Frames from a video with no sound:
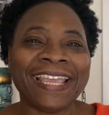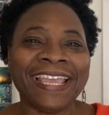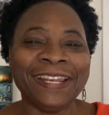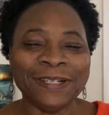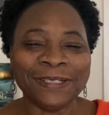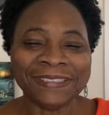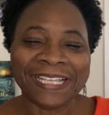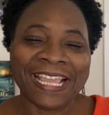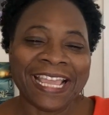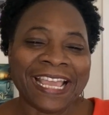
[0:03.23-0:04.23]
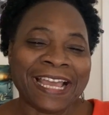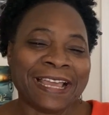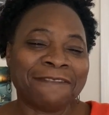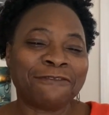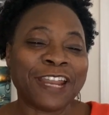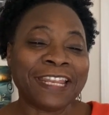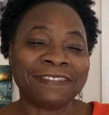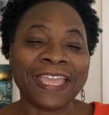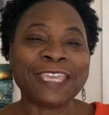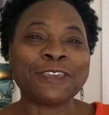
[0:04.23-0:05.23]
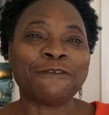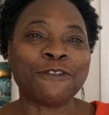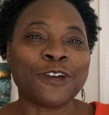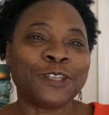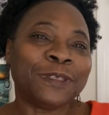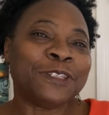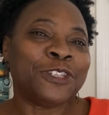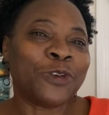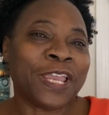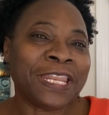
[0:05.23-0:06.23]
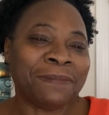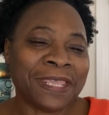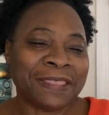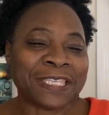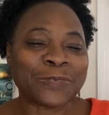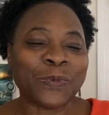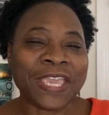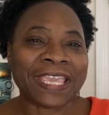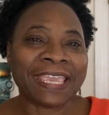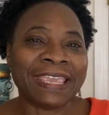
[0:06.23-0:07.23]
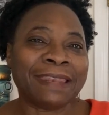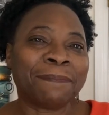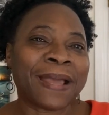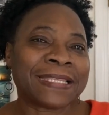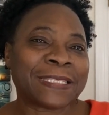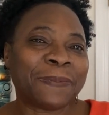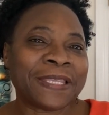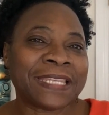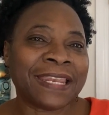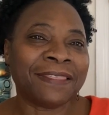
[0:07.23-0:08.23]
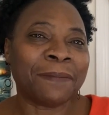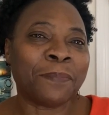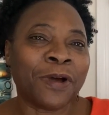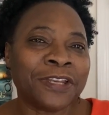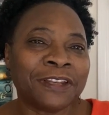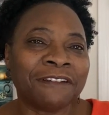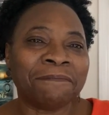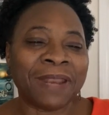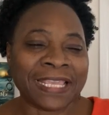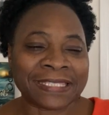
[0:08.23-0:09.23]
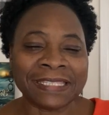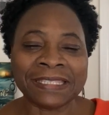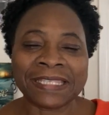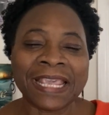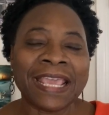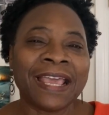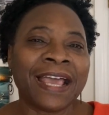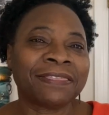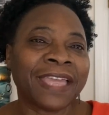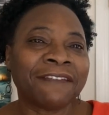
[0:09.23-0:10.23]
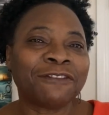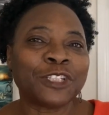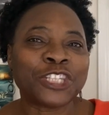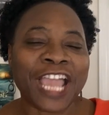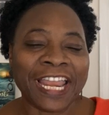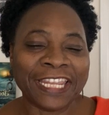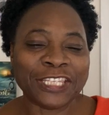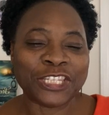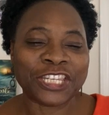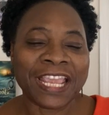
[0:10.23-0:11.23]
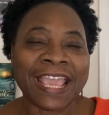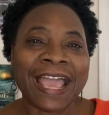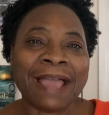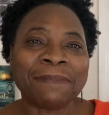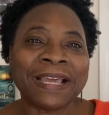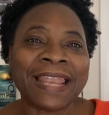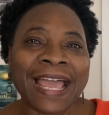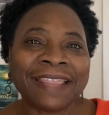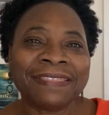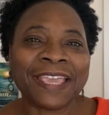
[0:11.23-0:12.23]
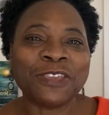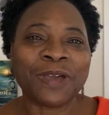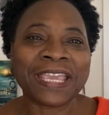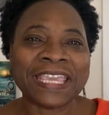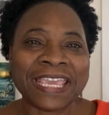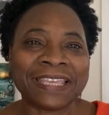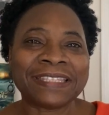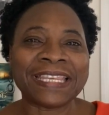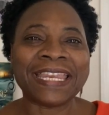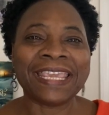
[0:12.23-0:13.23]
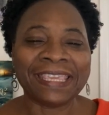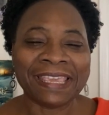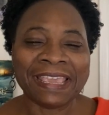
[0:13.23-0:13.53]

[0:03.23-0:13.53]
Hello, friend. Thank you for joining me this week in participating in the Bundle of Blessings Thankful Challenge. I'm glad that you are here today.